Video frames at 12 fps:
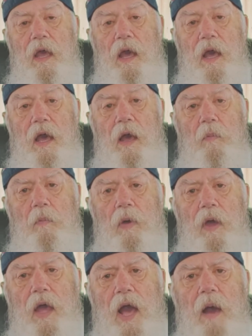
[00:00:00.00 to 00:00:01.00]
how
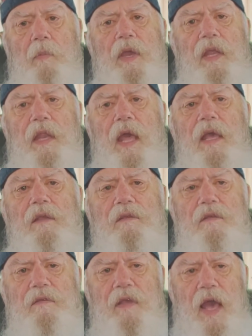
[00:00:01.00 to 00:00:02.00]
many days
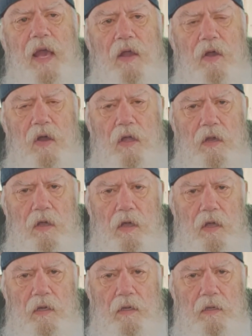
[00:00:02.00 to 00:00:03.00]
has that gone
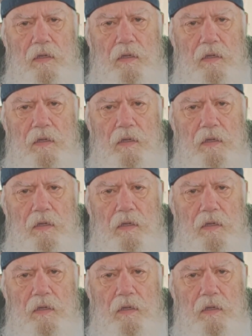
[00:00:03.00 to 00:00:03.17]
on?